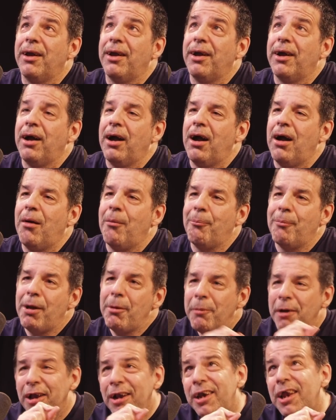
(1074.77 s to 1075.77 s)
Um, maybe
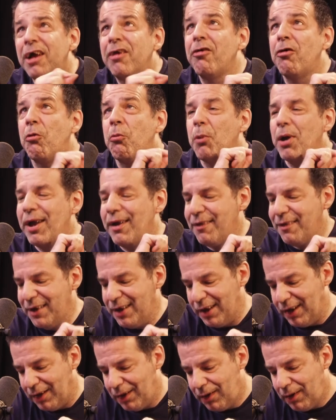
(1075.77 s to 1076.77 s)
a little
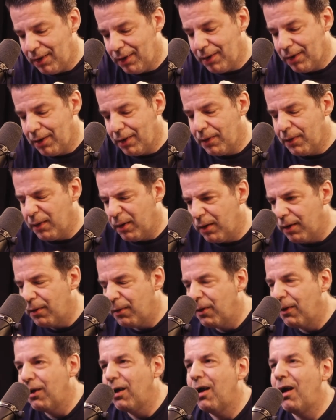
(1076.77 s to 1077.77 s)
windy.
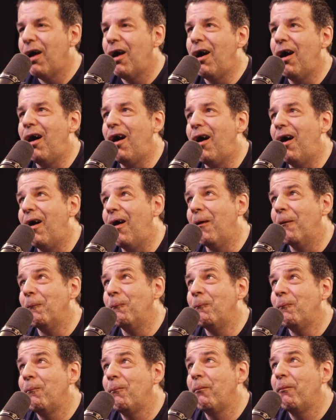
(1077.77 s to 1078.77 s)
Um,
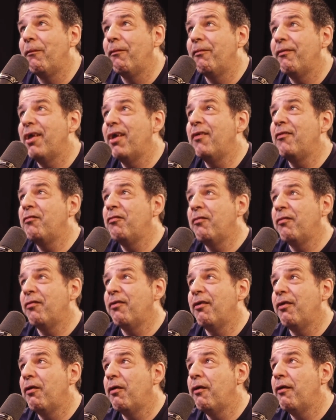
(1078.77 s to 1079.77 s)
then
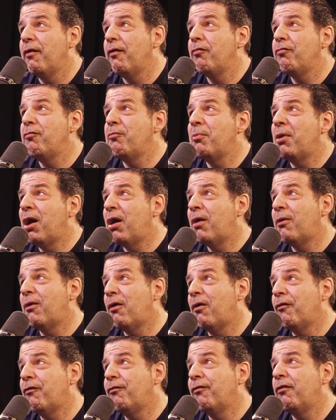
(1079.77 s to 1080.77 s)
tomorrow
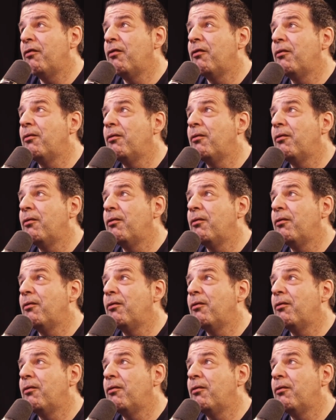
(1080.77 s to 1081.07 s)
for